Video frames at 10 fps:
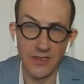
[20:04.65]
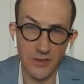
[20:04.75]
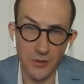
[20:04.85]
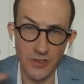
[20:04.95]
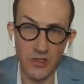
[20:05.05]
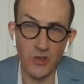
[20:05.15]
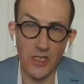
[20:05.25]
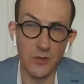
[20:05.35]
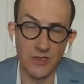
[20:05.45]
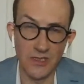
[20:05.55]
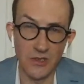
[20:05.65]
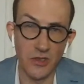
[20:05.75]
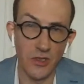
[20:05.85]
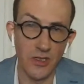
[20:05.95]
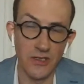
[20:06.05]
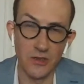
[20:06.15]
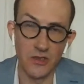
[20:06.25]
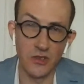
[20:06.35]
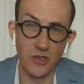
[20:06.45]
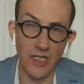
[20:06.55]
and you're doing a trade with the insurer, and you
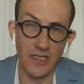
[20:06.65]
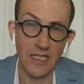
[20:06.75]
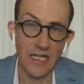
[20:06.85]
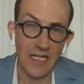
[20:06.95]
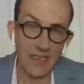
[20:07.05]
should try to